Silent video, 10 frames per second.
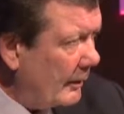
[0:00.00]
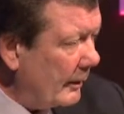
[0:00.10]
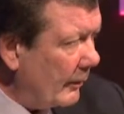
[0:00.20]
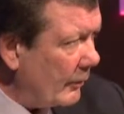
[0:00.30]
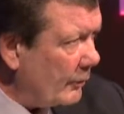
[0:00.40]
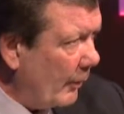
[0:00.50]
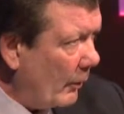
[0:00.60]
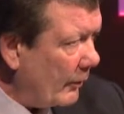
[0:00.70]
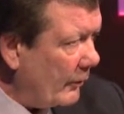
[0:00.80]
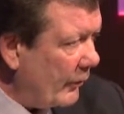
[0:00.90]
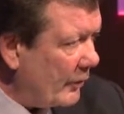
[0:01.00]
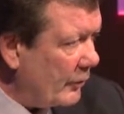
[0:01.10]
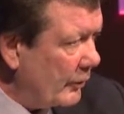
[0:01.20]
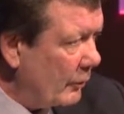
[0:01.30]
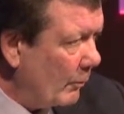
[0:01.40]
a small
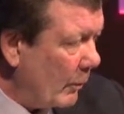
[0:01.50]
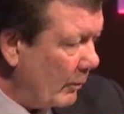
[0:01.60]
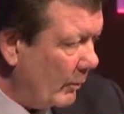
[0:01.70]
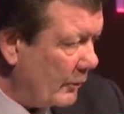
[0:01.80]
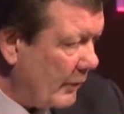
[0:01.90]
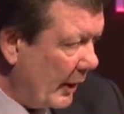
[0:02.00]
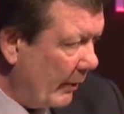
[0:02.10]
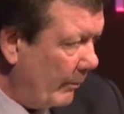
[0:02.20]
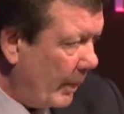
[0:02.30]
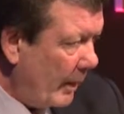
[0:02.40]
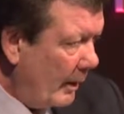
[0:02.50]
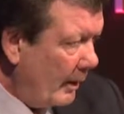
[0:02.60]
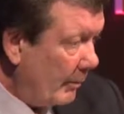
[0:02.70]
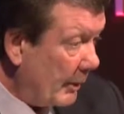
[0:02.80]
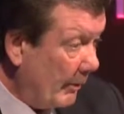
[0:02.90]
organization, you do more than one job.
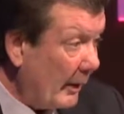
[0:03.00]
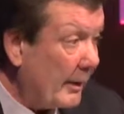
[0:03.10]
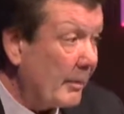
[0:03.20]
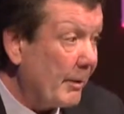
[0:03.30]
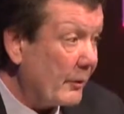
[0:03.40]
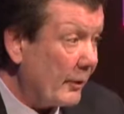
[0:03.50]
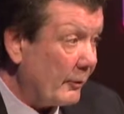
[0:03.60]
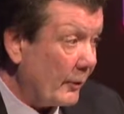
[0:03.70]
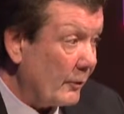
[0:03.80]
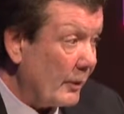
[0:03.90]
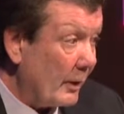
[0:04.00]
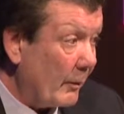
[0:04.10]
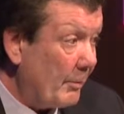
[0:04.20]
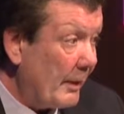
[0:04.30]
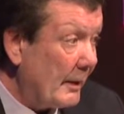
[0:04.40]
But the marketing budget for
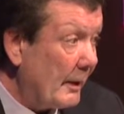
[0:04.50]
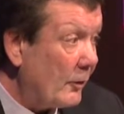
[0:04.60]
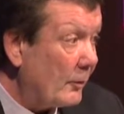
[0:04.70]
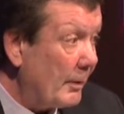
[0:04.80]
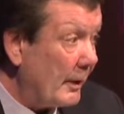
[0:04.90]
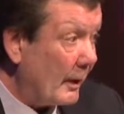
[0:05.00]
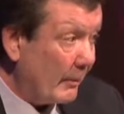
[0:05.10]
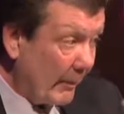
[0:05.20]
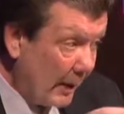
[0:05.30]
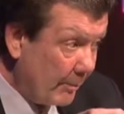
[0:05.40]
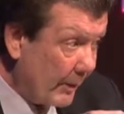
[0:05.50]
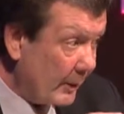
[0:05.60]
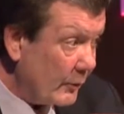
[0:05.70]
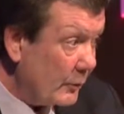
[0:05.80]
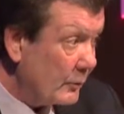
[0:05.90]
GREP needs to be, in my
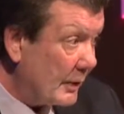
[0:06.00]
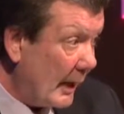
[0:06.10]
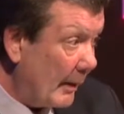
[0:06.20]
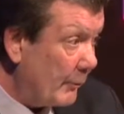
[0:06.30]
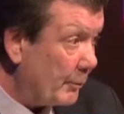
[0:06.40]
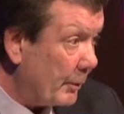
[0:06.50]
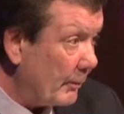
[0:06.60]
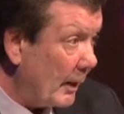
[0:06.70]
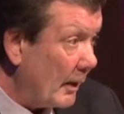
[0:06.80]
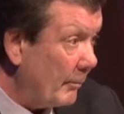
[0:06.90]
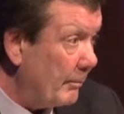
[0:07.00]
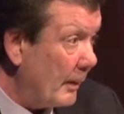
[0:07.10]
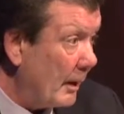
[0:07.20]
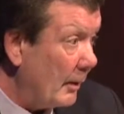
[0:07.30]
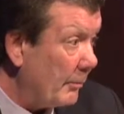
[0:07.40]
opinion, 2 times
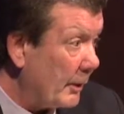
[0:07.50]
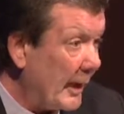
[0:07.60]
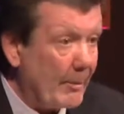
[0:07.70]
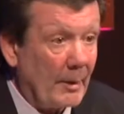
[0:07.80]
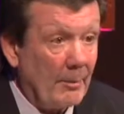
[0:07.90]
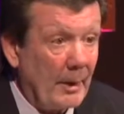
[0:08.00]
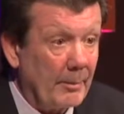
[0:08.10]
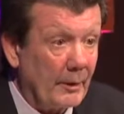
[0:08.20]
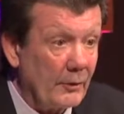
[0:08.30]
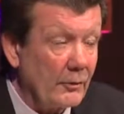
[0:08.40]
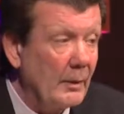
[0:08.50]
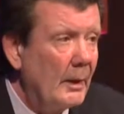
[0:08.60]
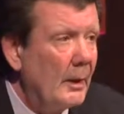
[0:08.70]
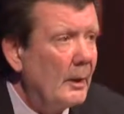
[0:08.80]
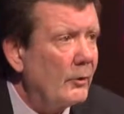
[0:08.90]
per capita population.
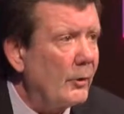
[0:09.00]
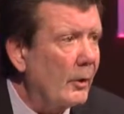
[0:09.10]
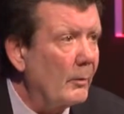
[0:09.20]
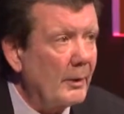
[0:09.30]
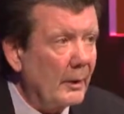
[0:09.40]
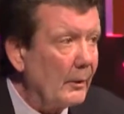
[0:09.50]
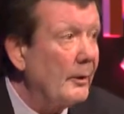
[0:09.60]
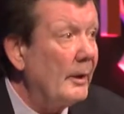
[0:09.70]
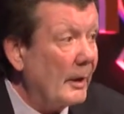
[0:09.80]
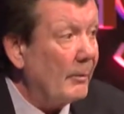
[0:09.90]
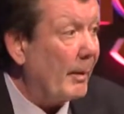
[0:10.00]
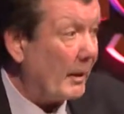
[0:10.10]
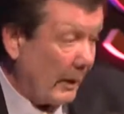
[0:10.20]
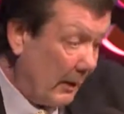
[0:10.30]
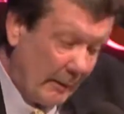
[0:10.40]
So, you need
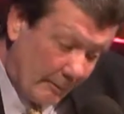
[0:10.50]
about,